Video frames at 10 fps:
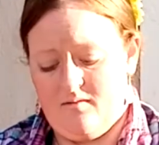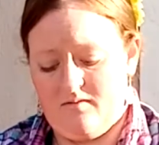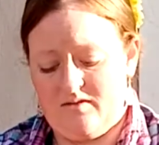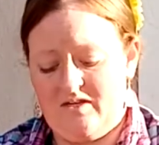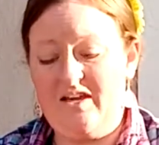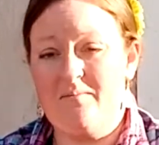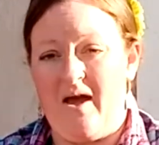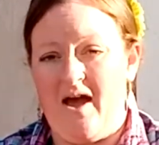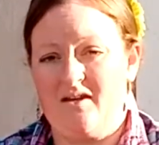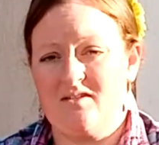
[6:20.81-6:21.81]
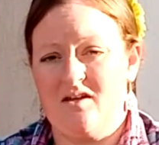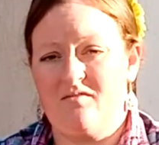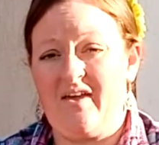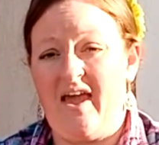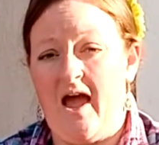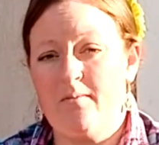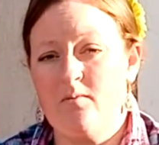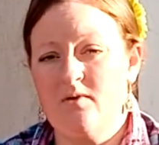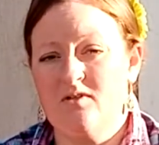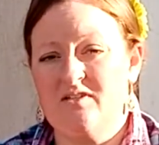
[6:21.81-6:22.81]
tea bags of
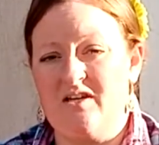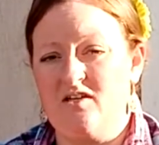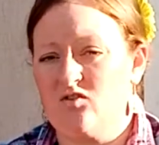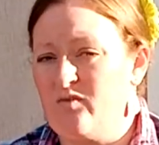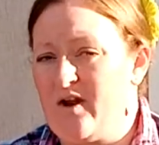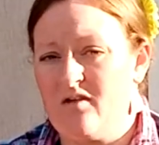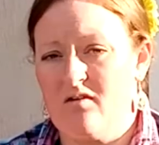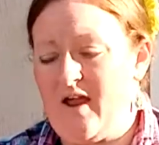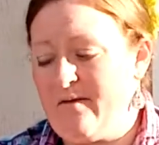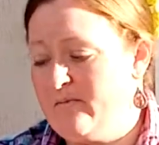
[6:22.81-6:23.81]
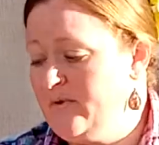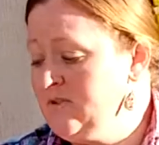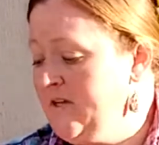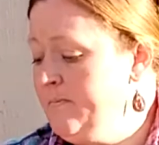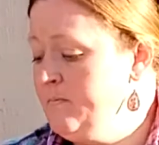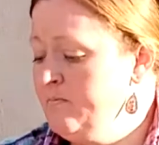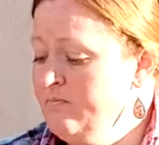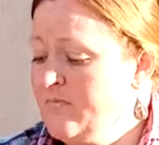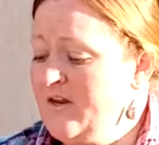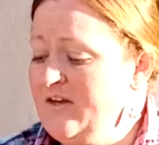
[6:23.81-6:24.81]
chamomile tea, just regular chamomile tea,
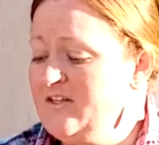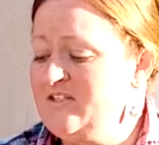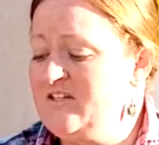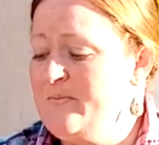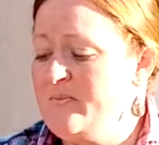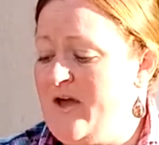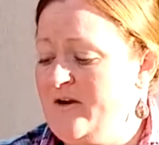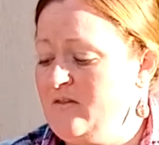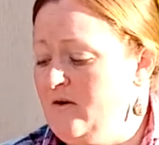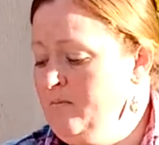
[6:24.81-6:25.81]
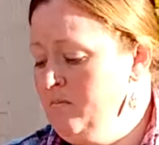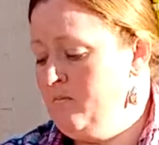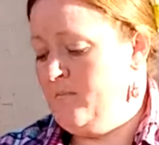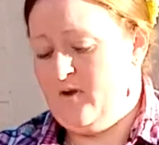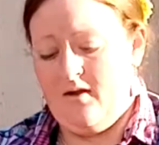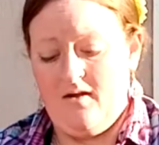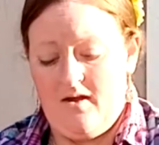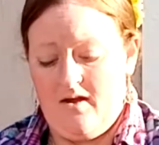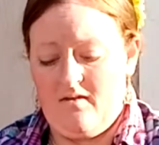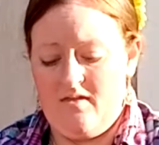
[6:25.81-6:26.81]
and I steep that in there,
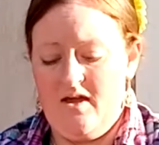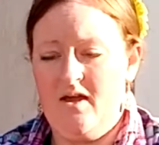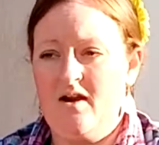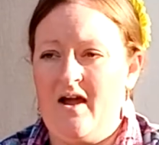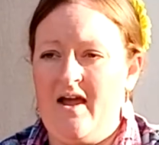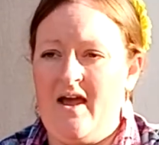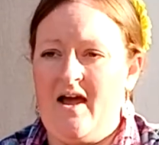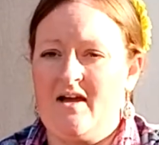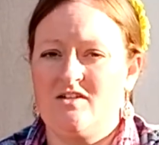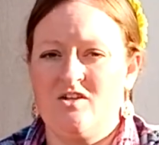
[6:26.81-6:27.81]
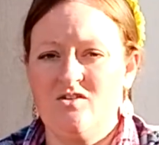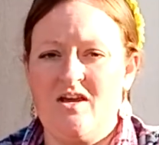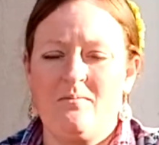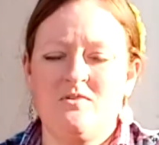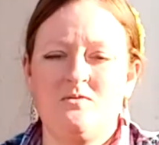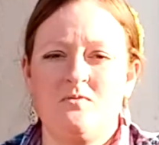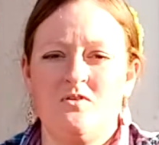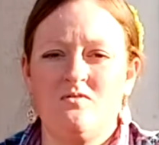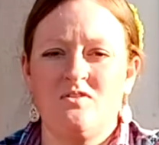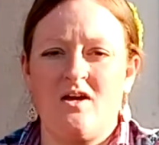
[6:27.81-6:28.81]
and then I add 2
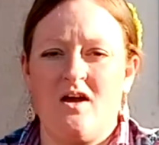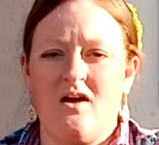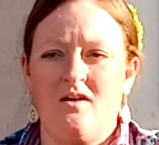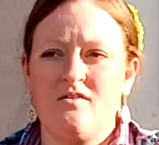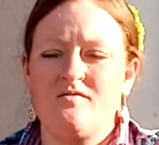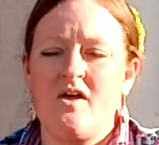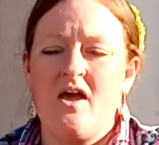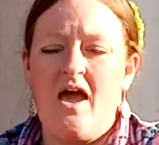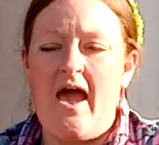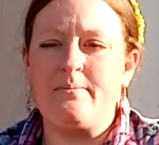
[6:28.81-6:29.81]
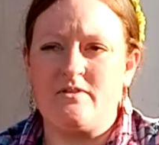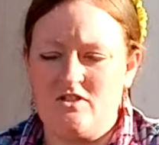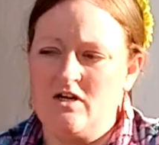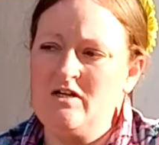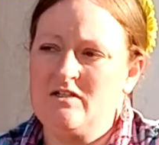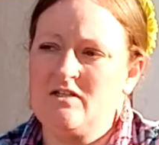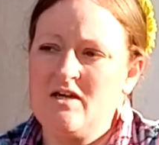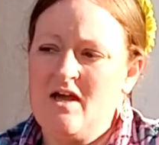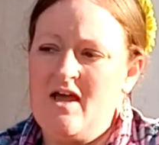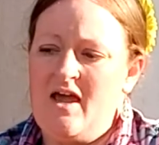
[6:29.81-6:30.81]
tablespoons of Epsom salt
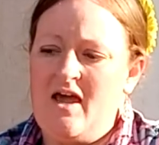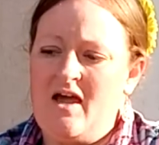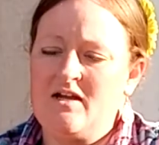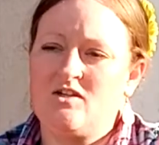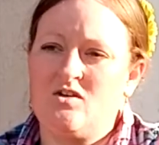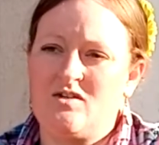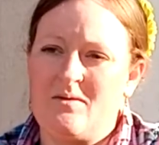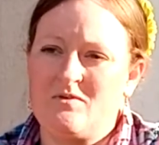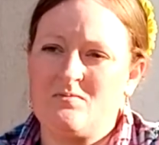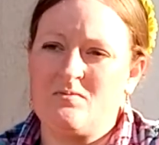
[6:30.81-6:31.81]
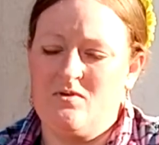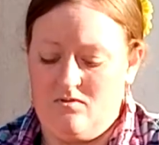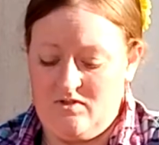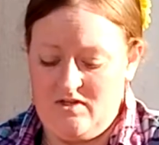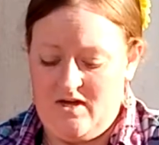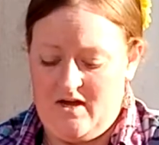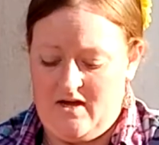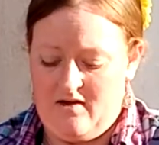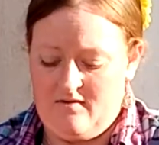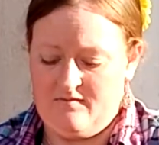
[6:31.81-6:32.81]
and 2 tablespoons
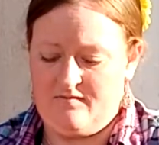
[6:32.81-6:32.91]
of